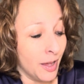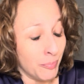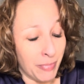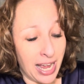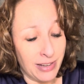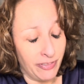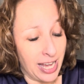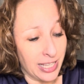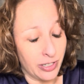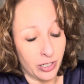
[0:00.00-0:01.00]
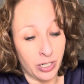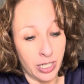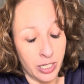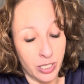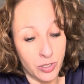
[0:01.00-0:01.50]
My father
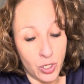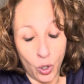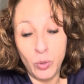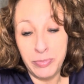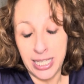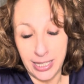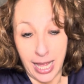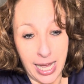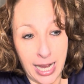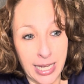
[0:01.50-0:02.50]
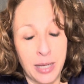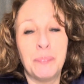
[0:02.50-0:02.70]
told me a lie.